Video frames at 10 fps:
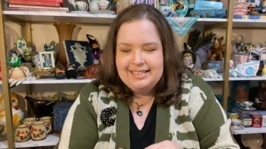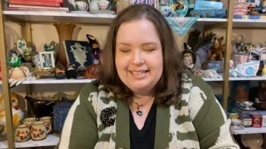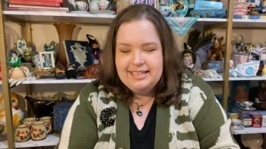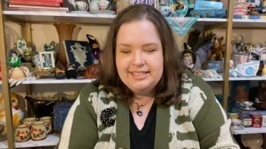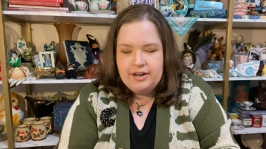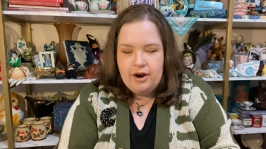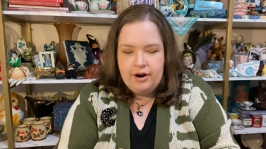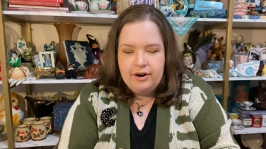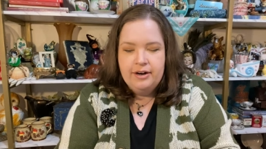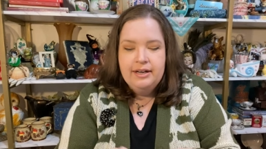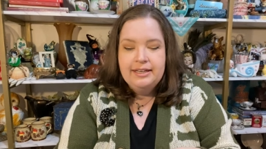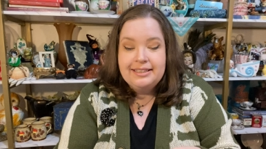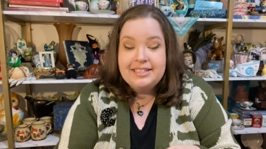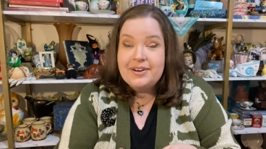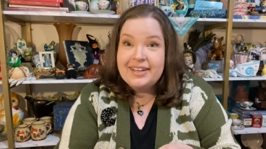These are,
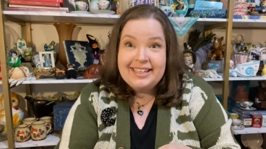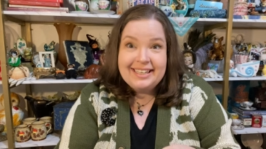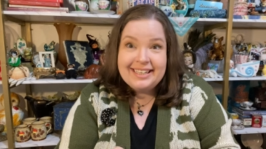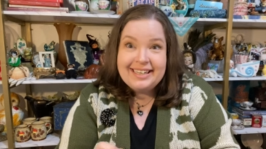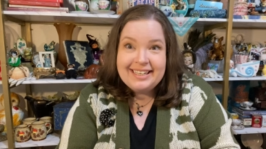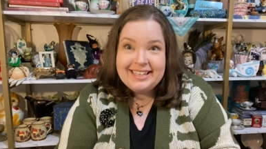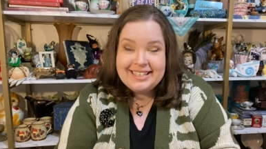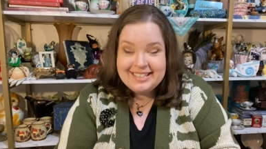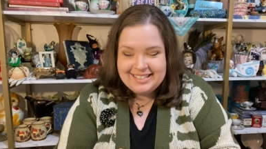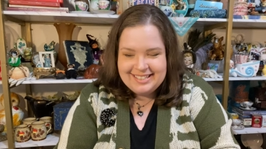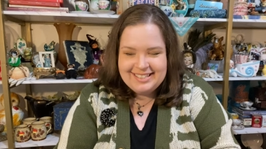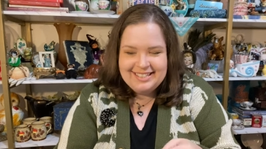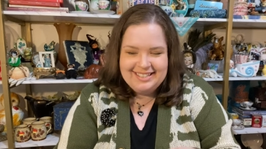these are kitties.